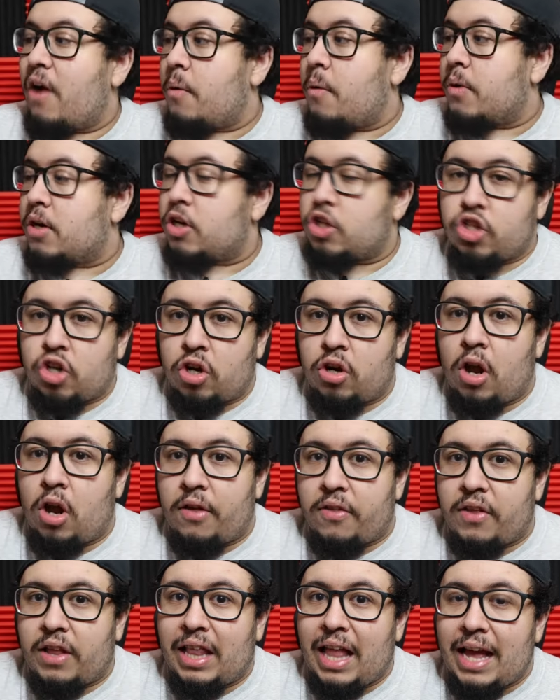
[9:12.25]
I were to turn
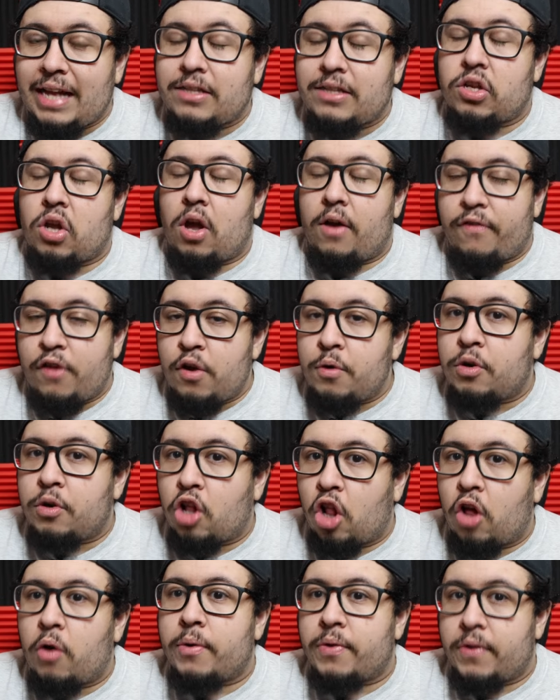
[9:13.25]
all the lights off, he would
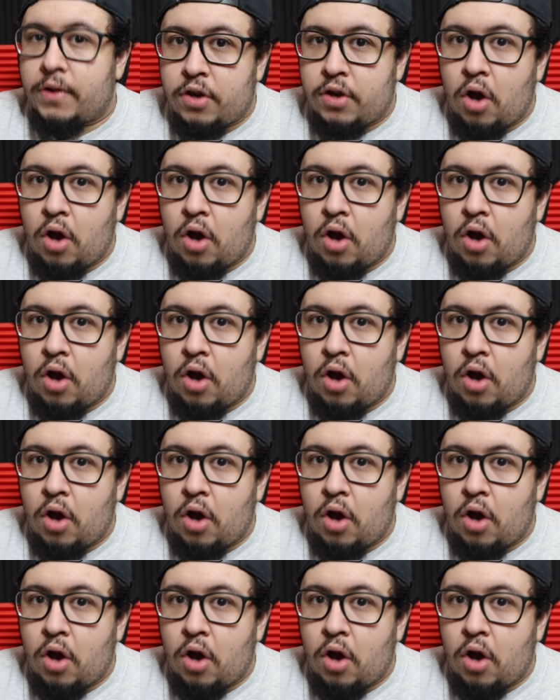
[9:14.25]
glow in the